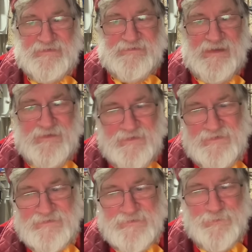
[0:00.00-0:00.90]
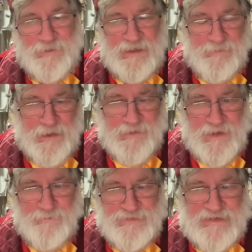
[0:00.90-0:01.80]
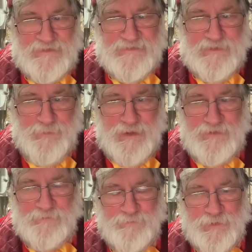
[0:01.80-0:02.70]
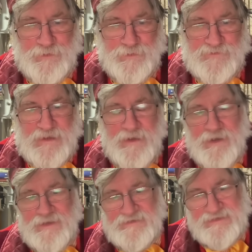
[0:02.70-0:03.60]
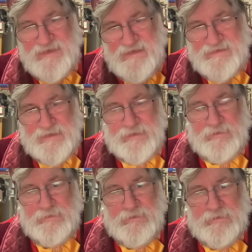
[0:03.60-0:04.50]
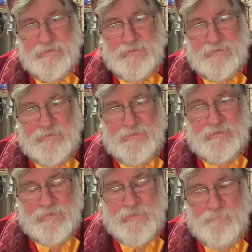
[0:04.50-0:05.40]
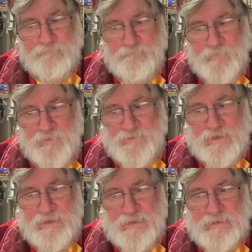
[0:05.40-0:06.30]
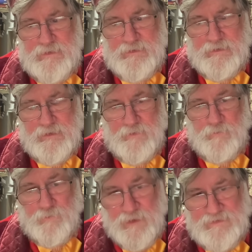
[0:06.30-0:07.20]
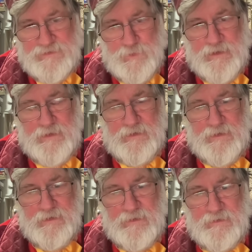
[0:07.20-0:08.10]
they are scoring about 9% in opinion polls. They are seizing the right-wing